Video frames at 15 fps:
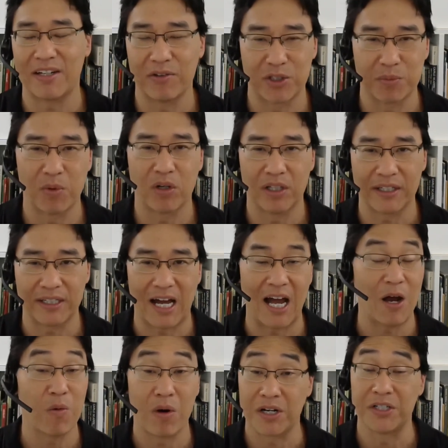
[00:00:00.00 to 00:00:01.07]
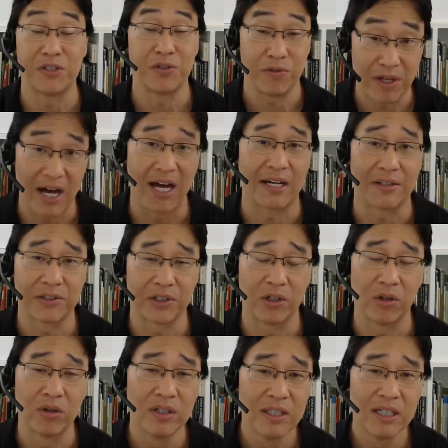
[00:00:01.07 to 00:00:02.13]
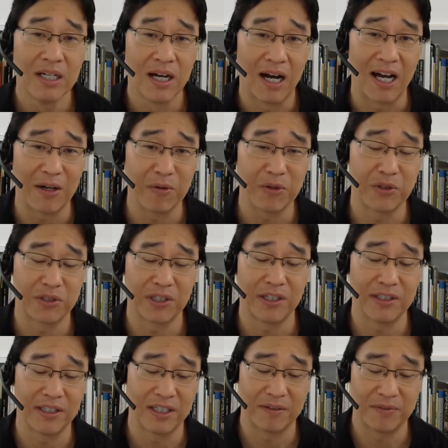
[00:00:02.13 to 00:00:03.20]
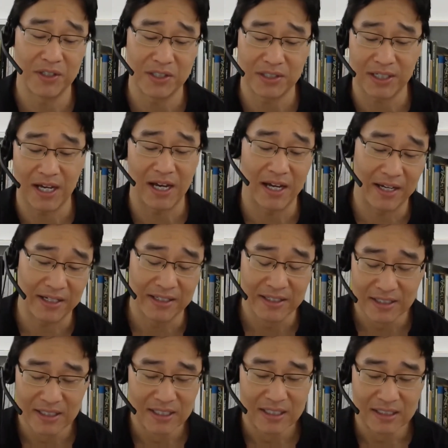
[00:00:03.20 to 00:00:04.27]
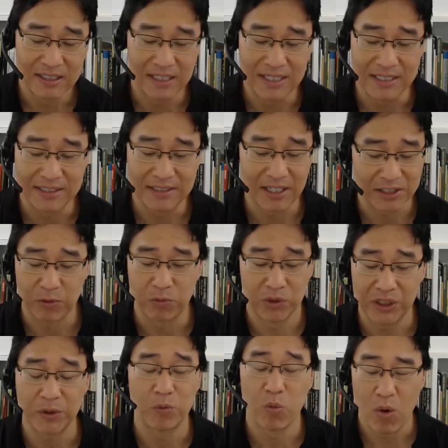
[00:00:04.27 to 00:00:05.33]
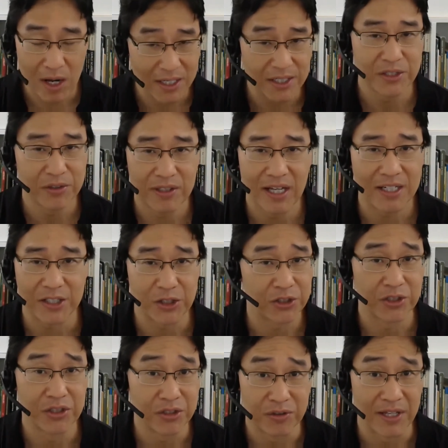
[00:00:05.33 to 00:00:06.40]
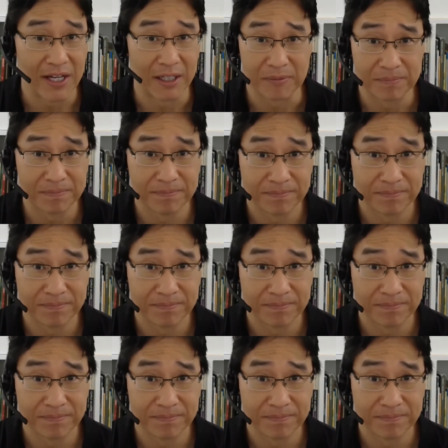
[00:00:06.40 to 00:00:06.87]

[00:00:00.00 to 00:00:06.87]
It was more like I want to do that. So I would say that if this guy doesn't really want to do that, he shouldn't do that.